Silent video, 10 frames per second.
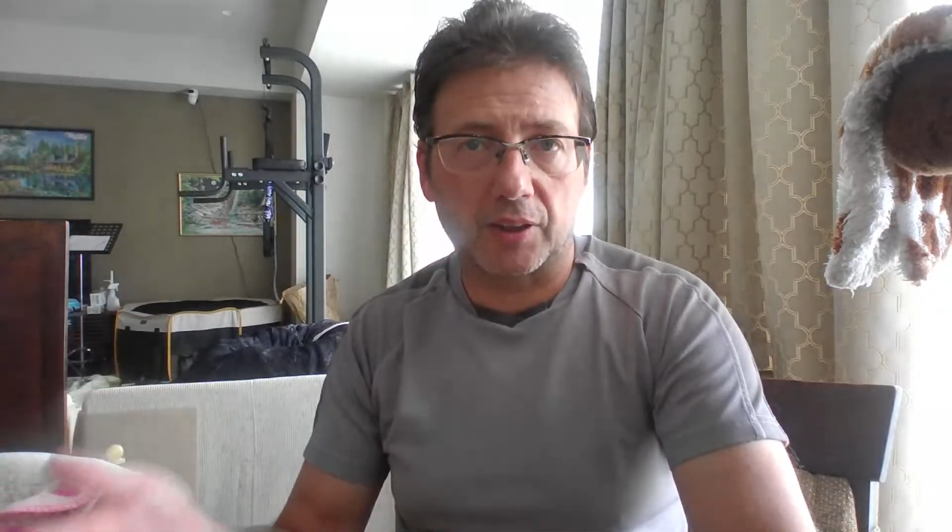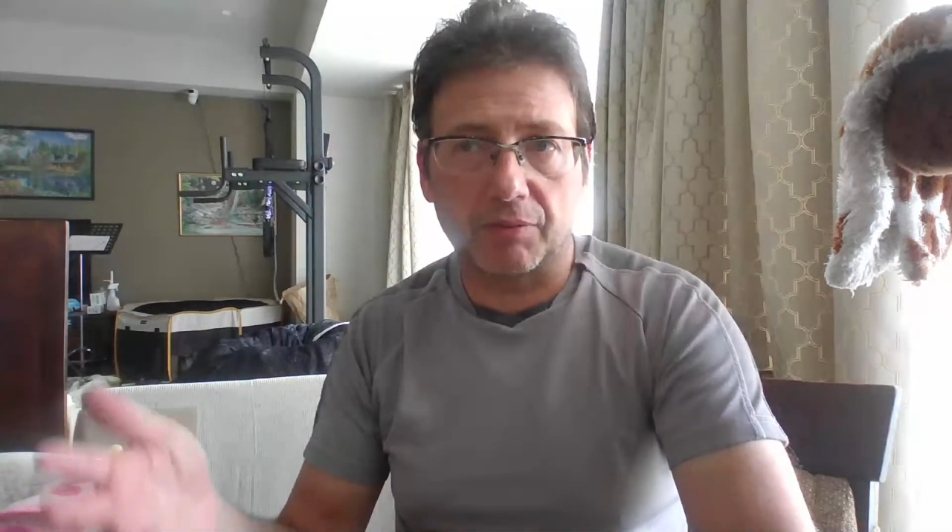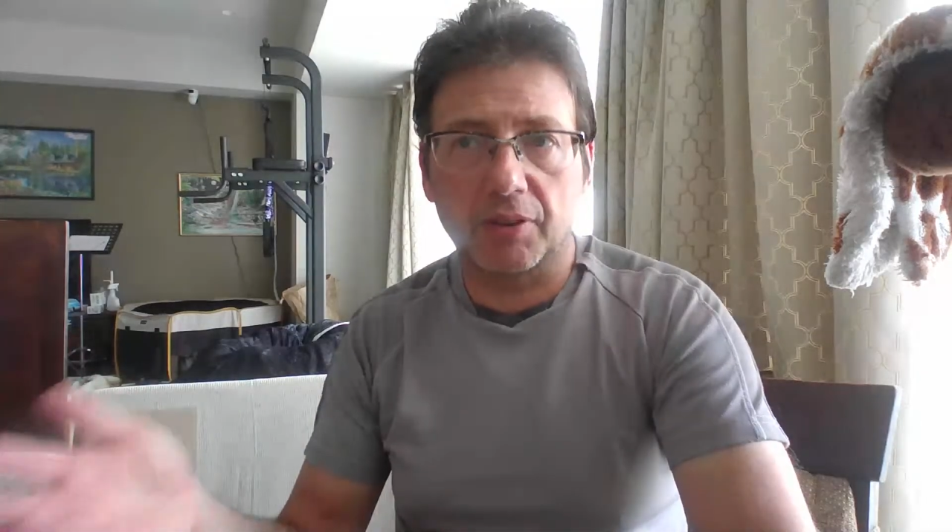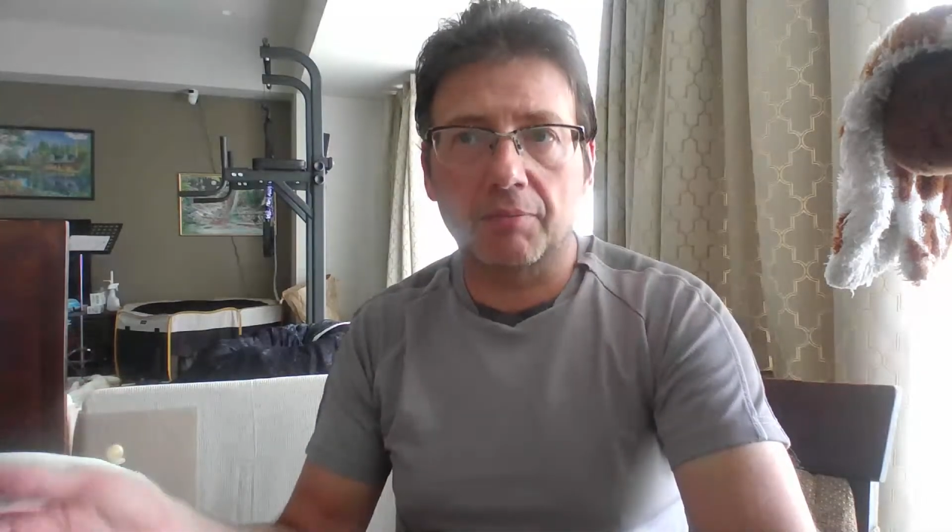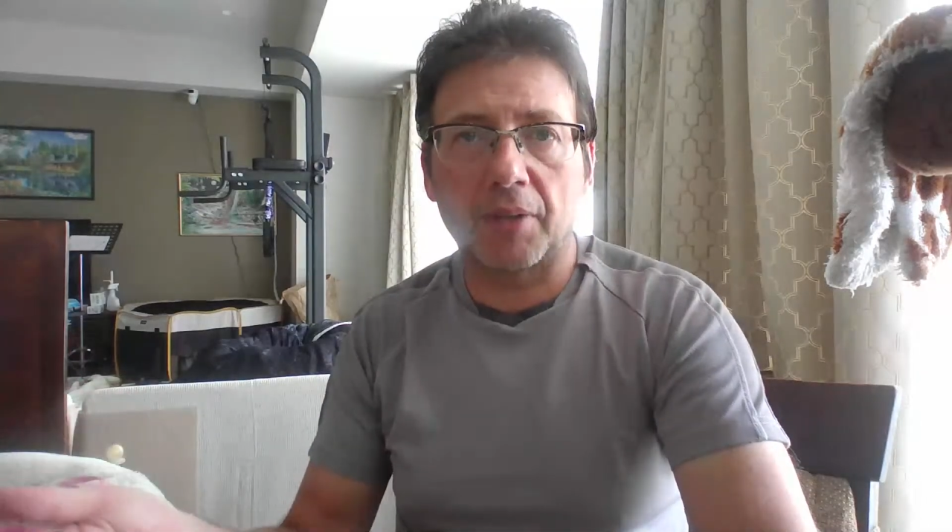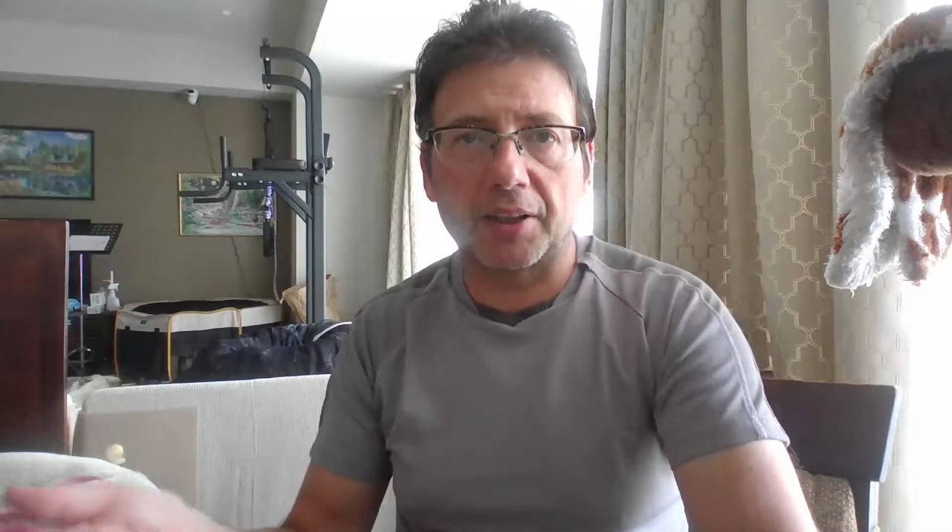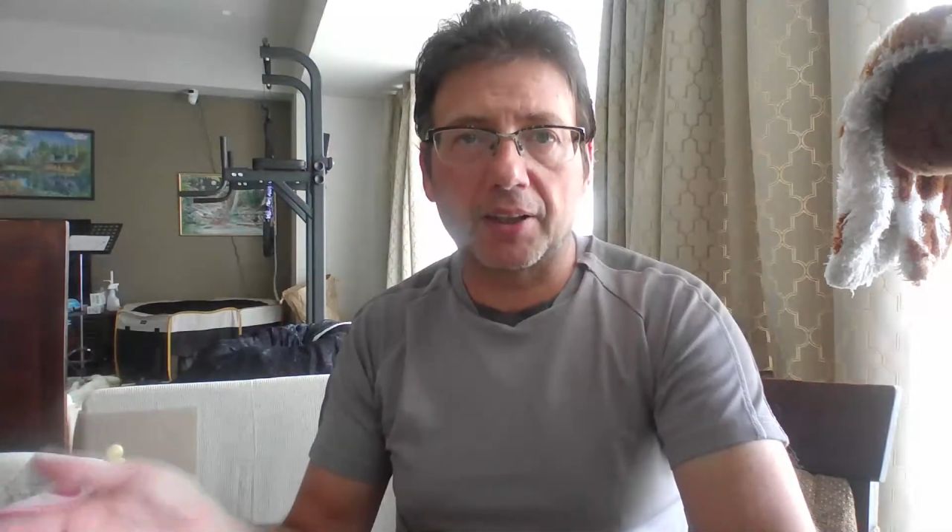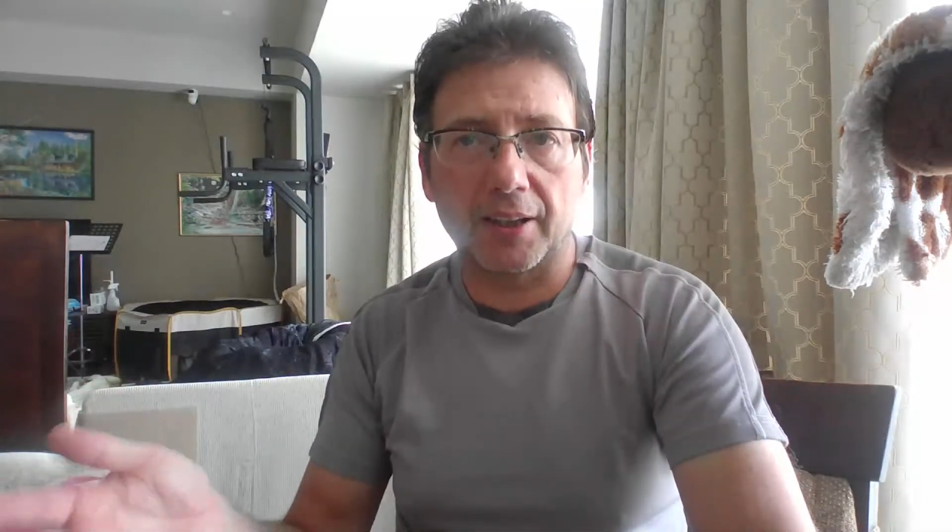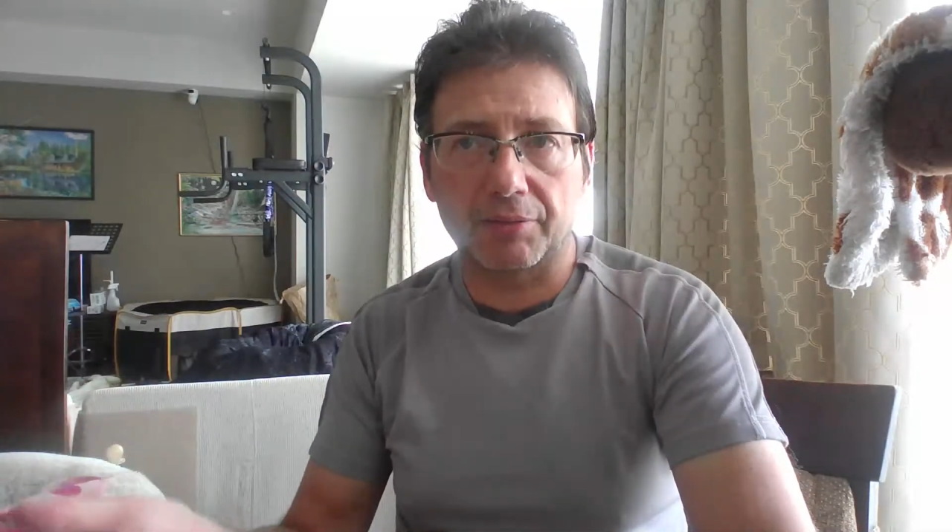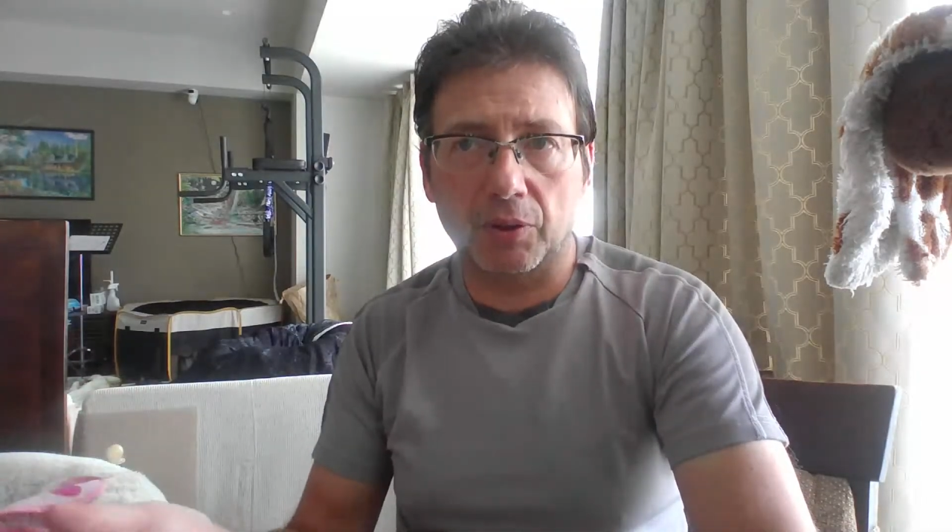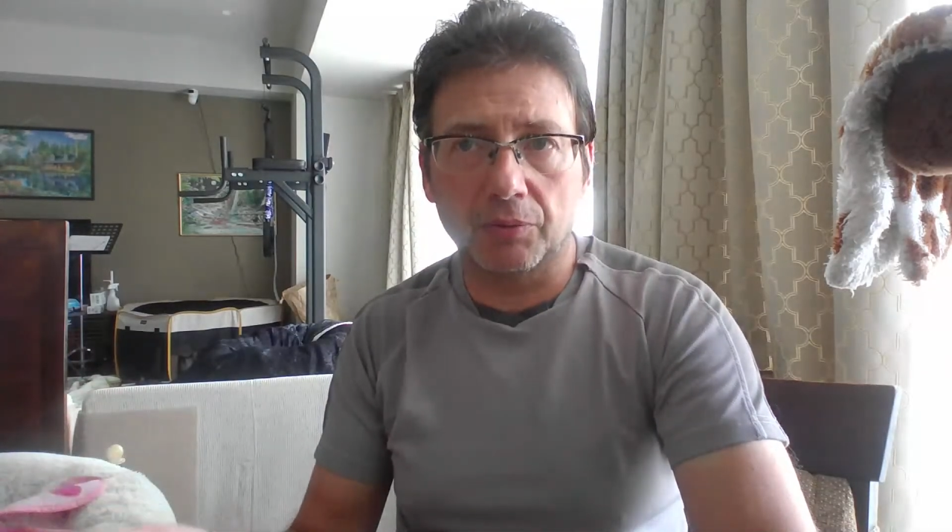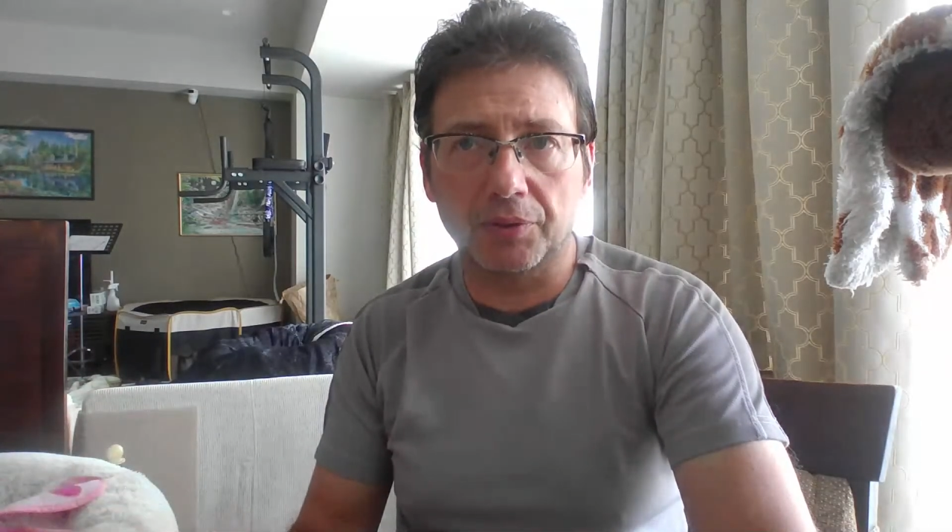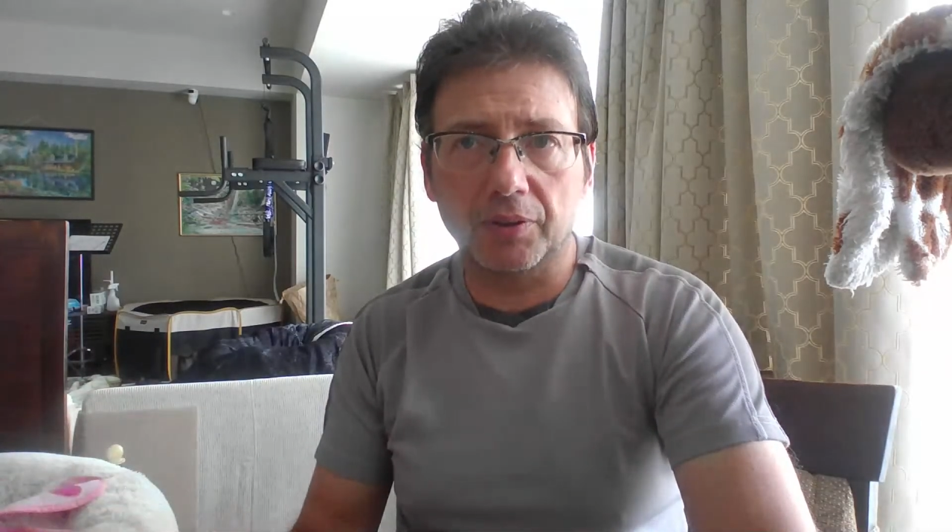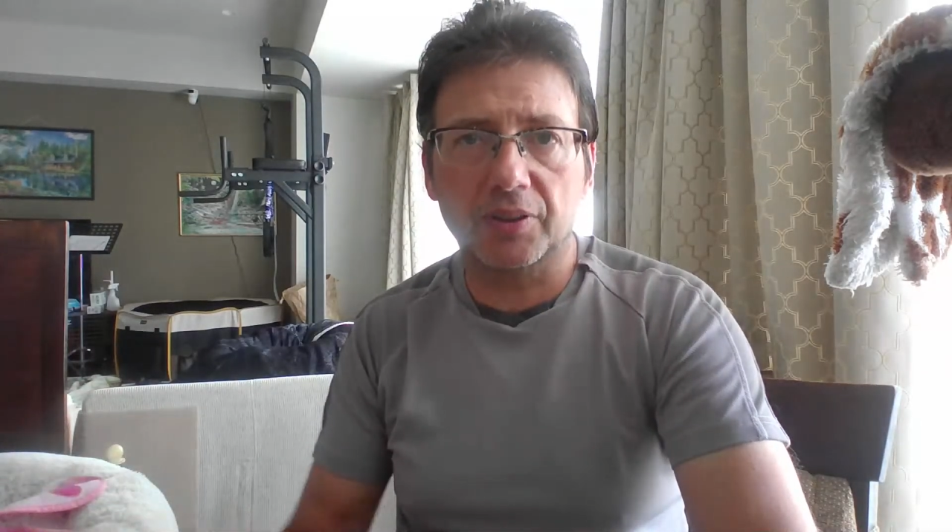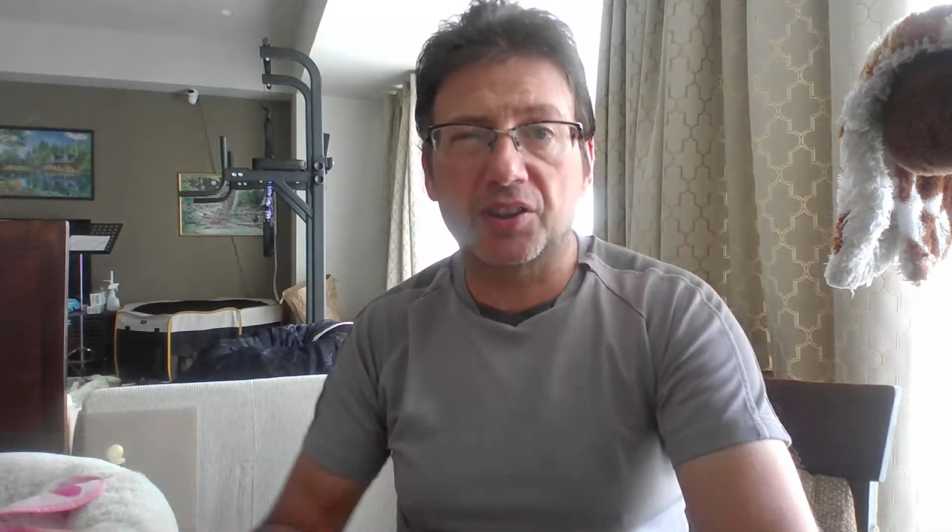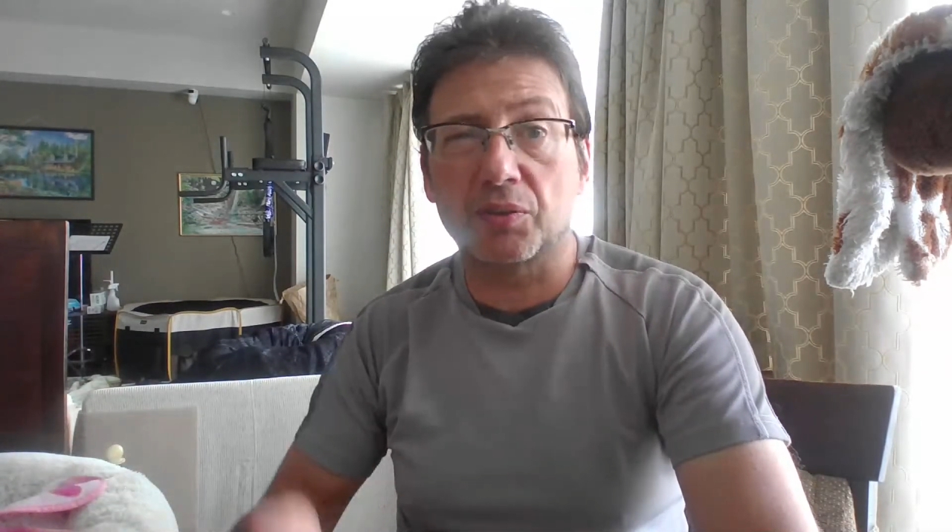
if you have money left over that